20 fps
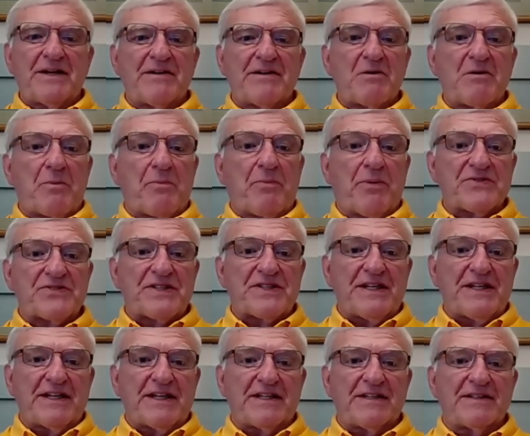play under Eric
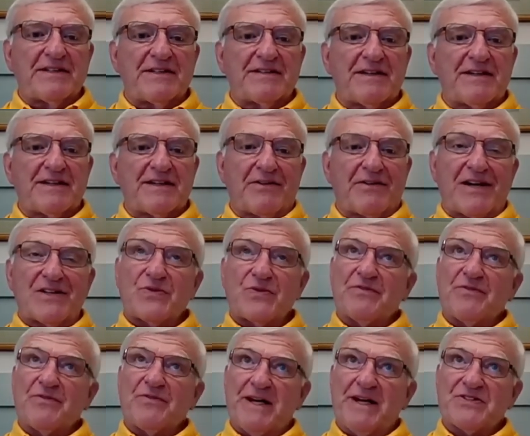Parsegan and
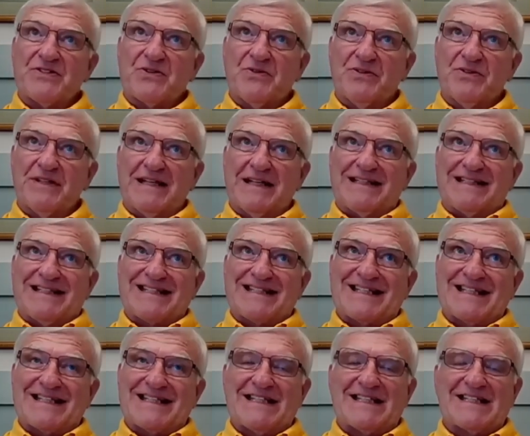graduate from high school in
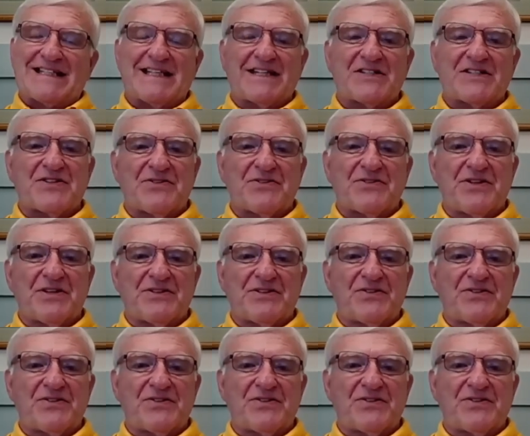1966.